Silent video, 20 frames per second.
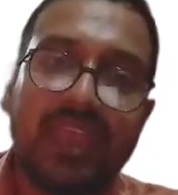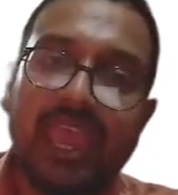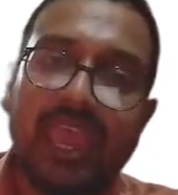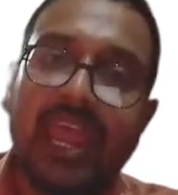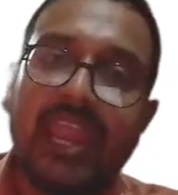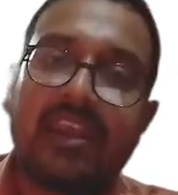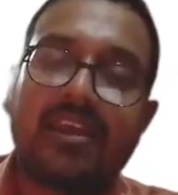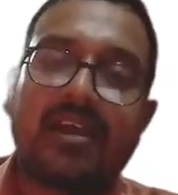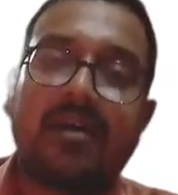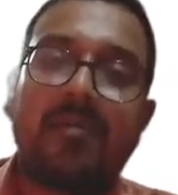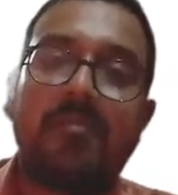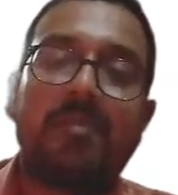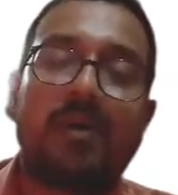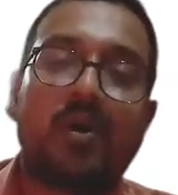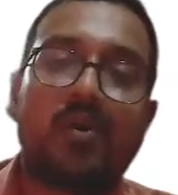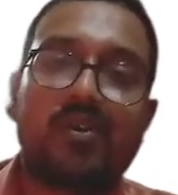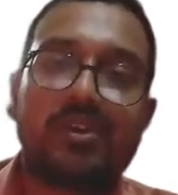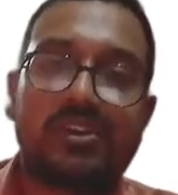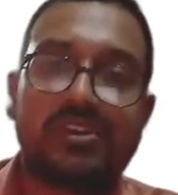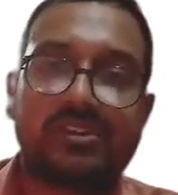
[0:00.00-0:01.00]
and
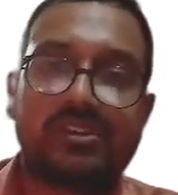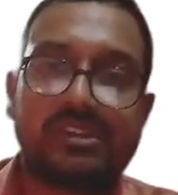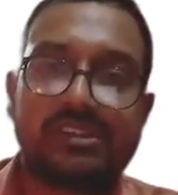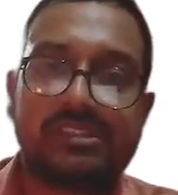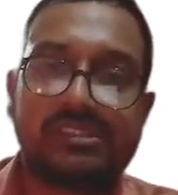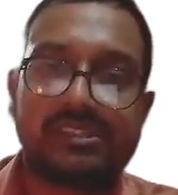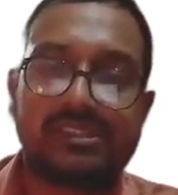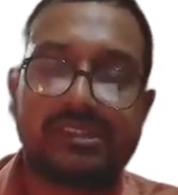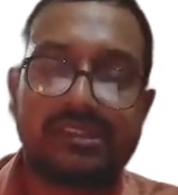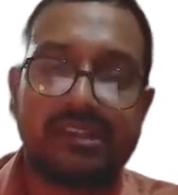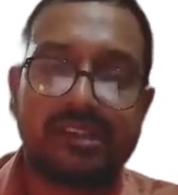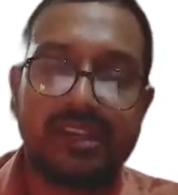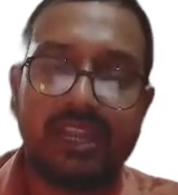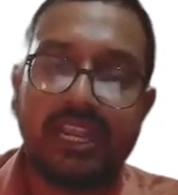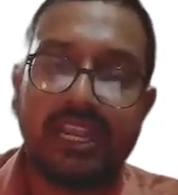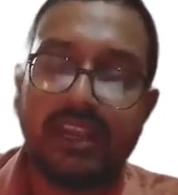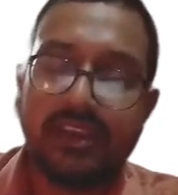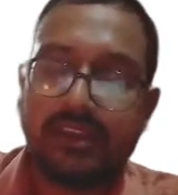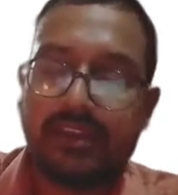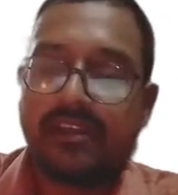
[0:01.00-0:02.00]
compound interest,
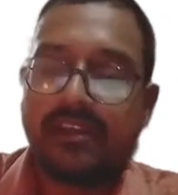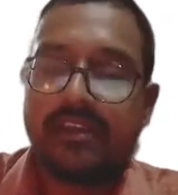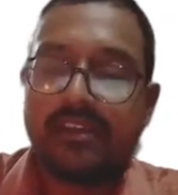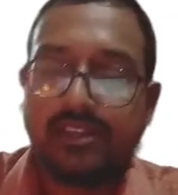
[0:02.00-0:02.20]
right?